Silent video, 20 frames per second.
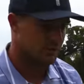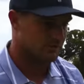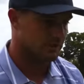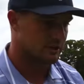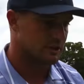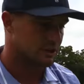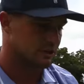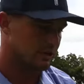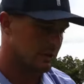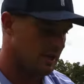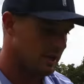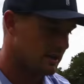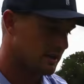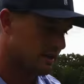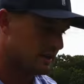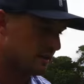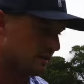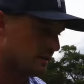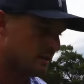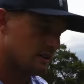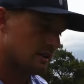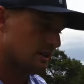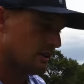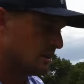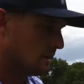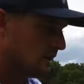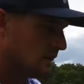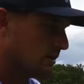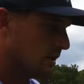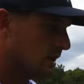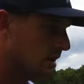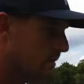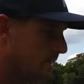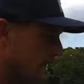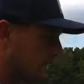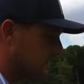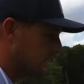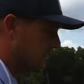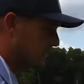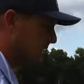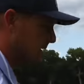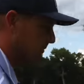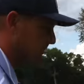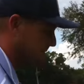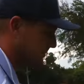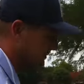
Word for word: be pretty straight. Right in the back of the cup.